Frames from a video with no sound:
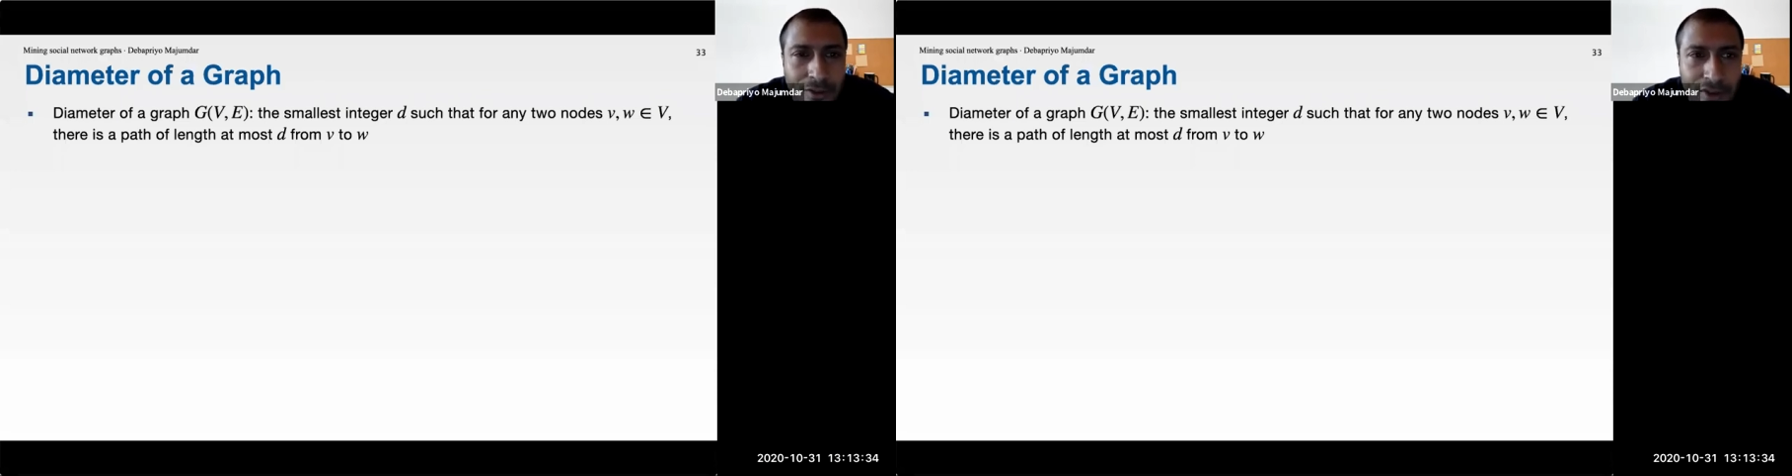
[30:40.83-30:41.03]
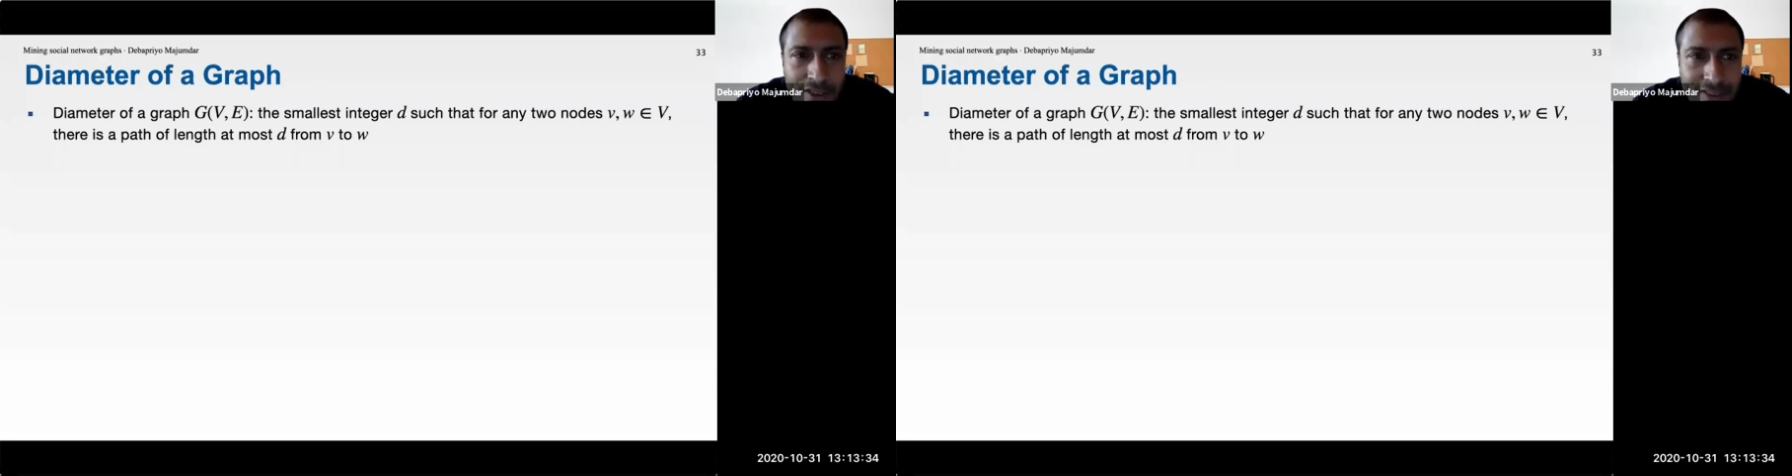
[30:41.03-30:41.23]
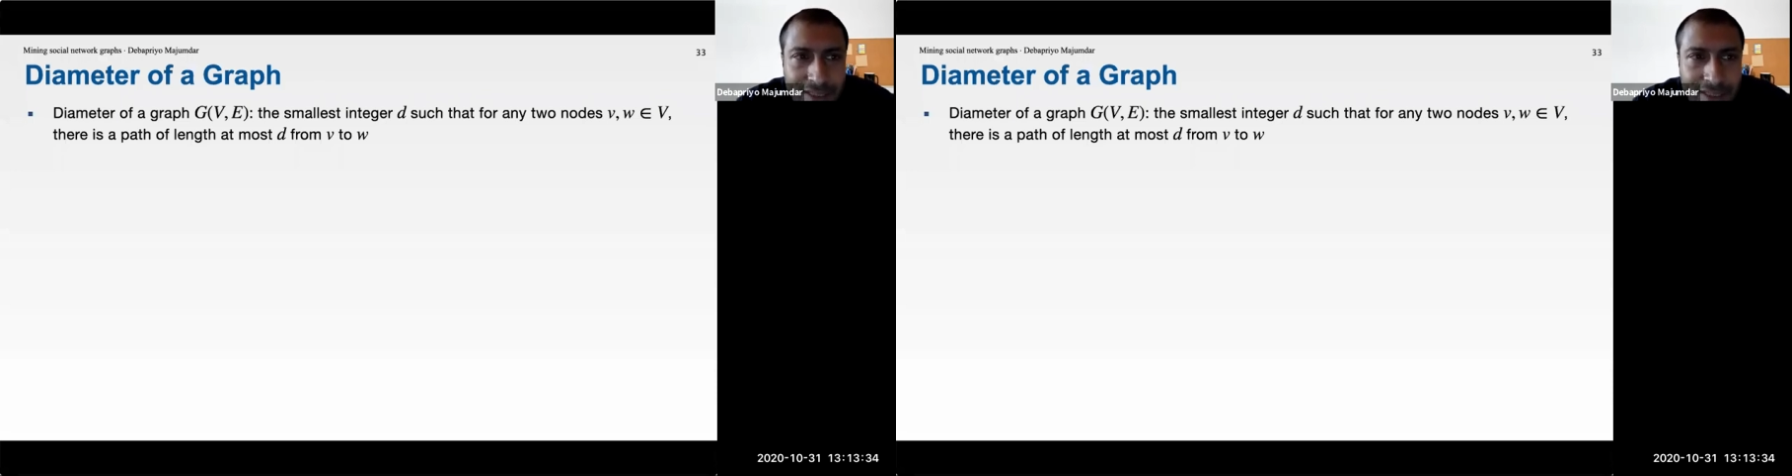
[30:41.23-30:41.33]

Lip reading: what is the